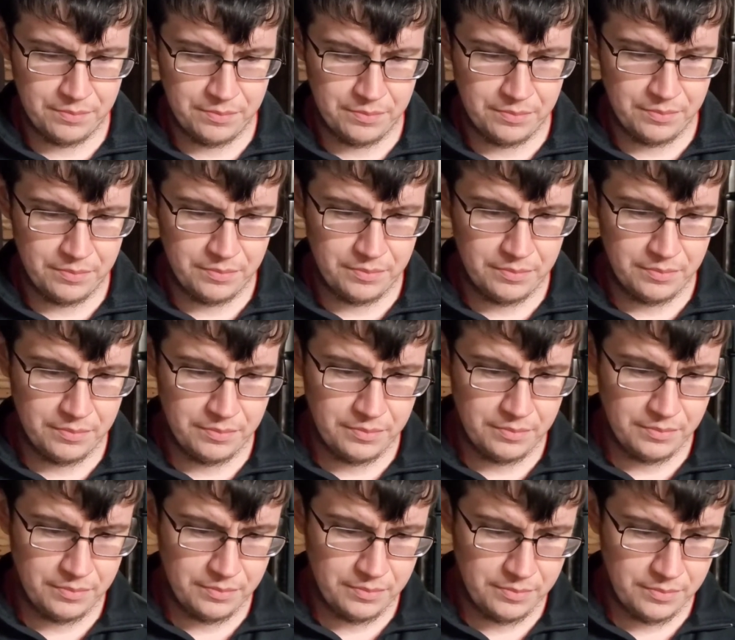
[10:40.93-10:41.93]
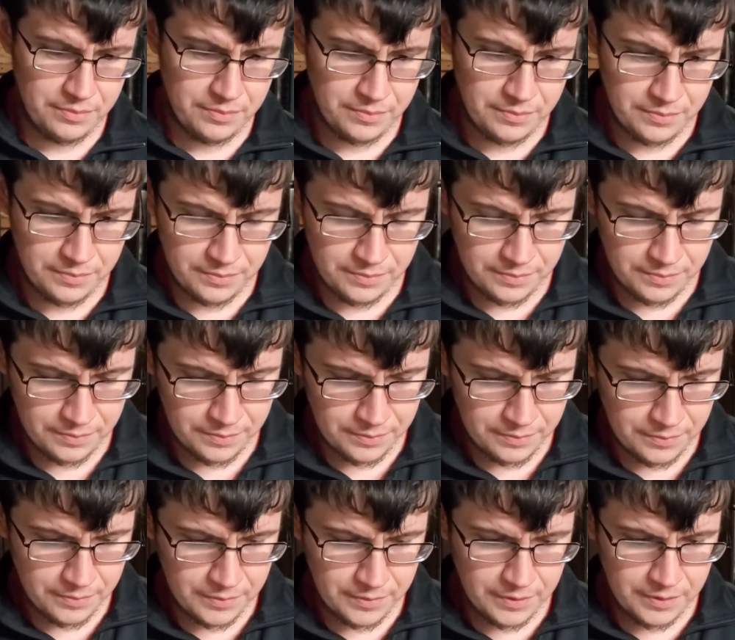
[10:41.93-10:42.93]

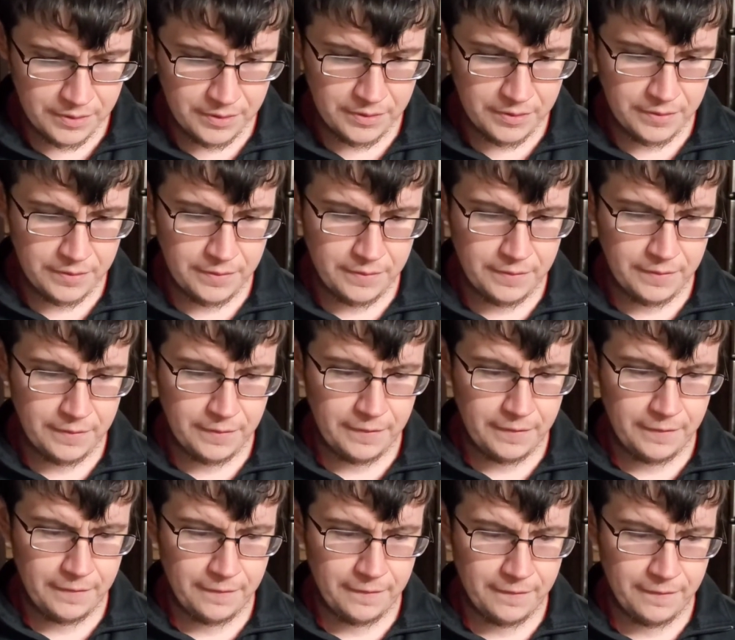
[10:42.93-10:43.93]
No one is speaking in this clip.